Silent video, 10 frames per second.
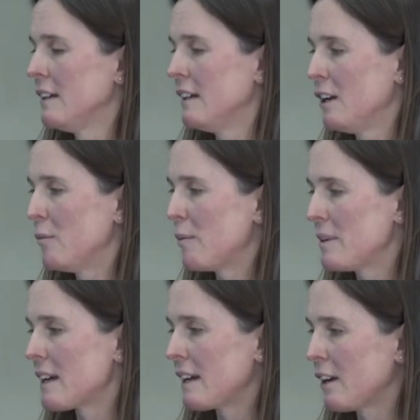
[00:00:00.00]
And when we
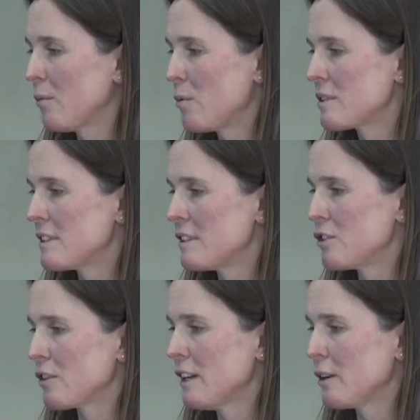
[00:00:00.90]
take our water to
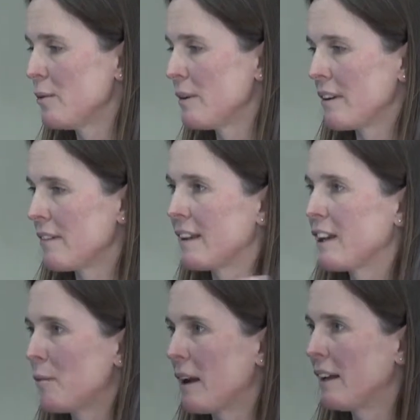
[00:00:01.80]
drink, we don't
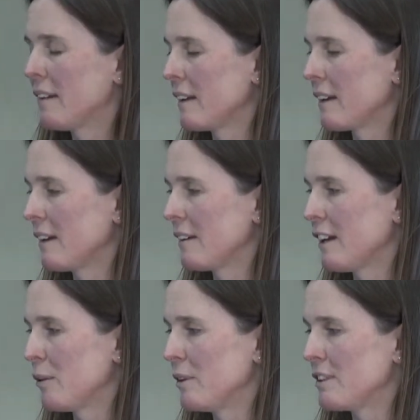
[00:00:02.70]
think about anything like
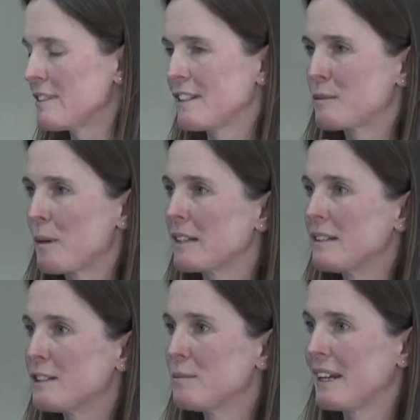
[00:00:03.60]
that. We just expect
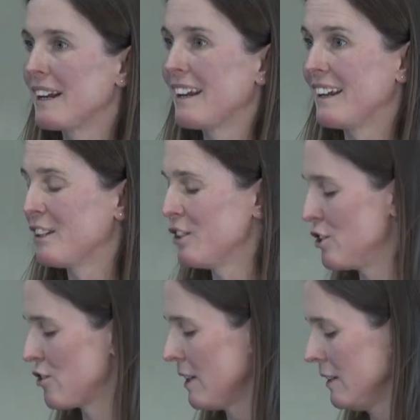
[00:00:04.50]
it to be clean to
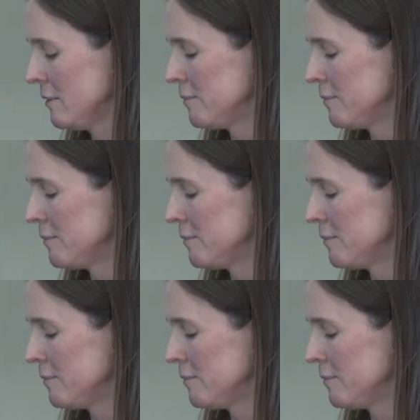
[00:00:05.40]
drink.